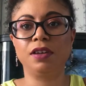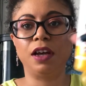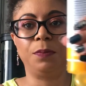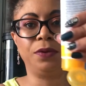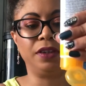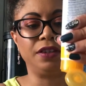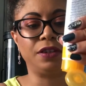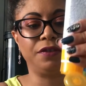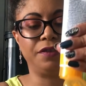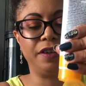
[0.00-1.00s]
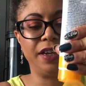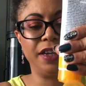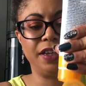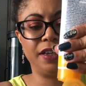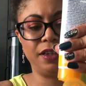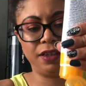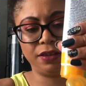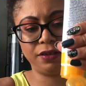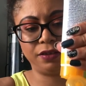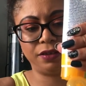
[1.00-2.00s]
I'll put this over here.
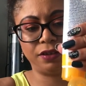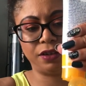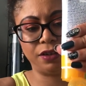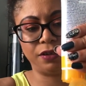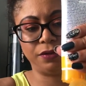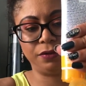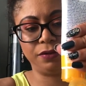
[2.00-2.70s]
So